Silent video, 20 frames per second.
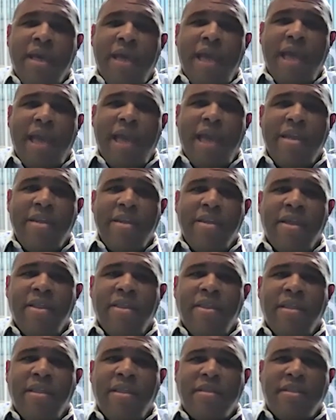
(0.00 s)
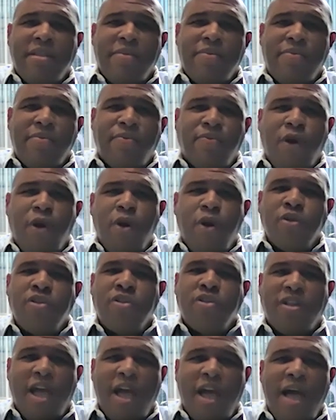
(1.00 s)
And the, the
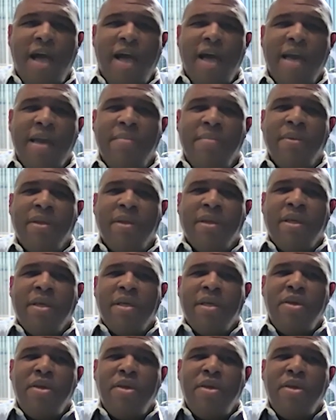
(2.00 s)
first time